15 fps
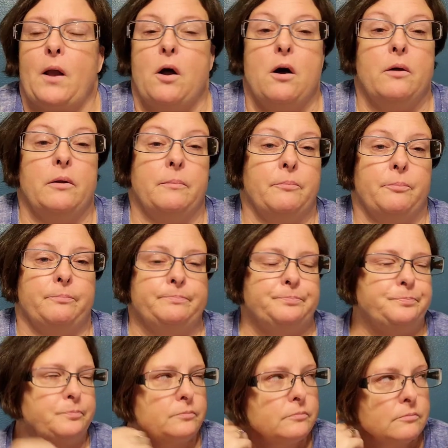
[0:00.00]
all it
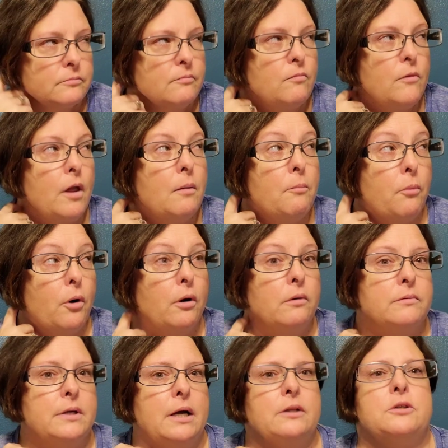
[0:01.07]

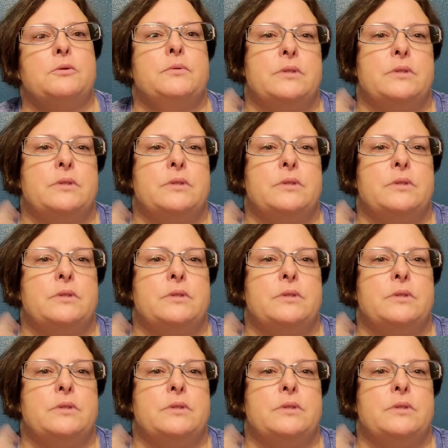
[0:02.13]
boiled down to,